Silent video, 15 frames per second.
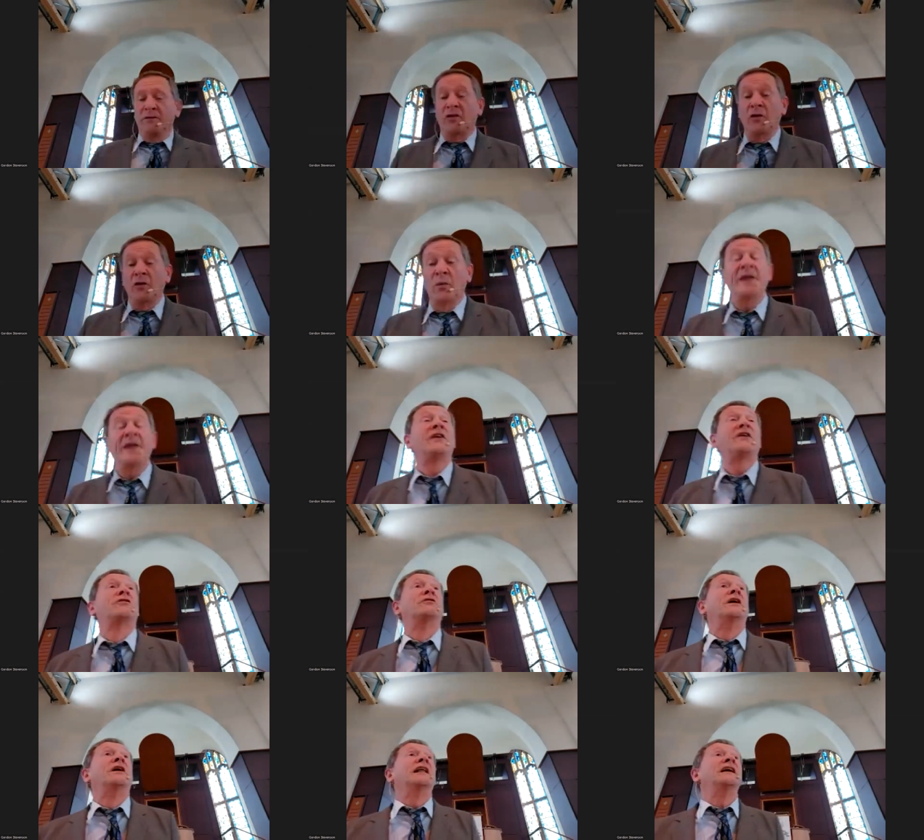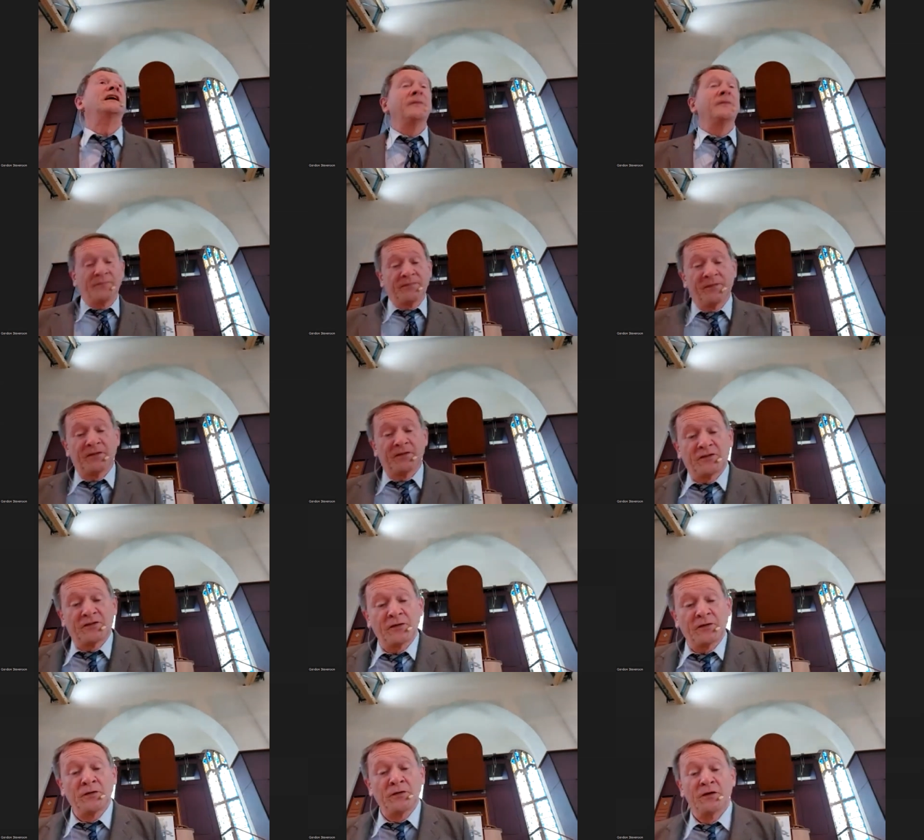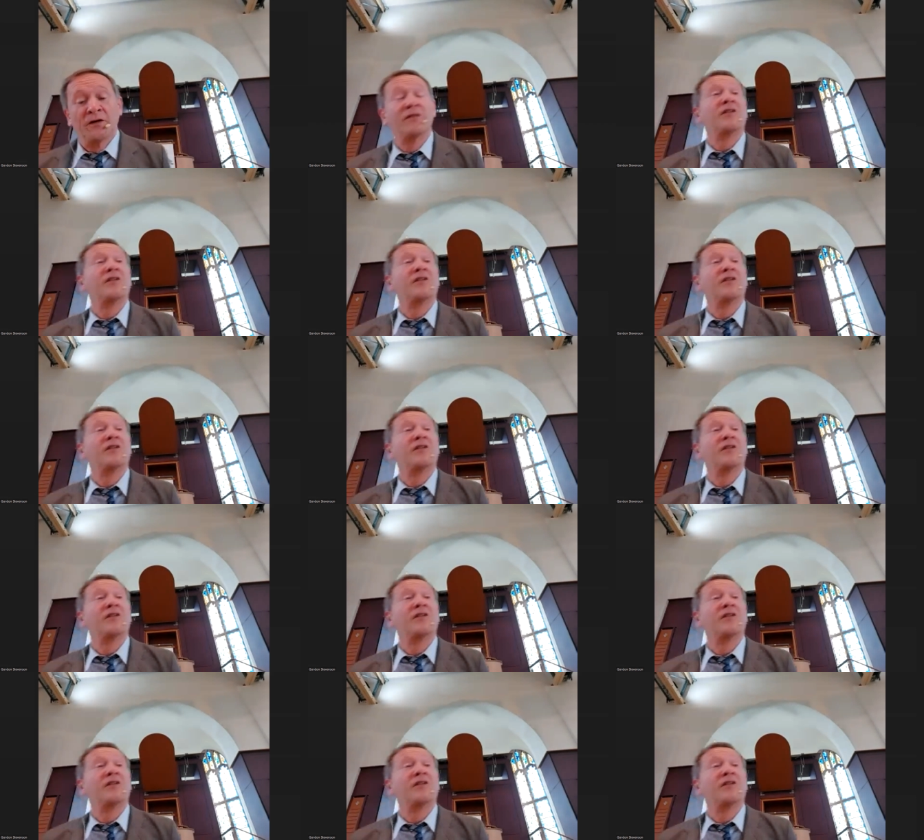two weeks, really, to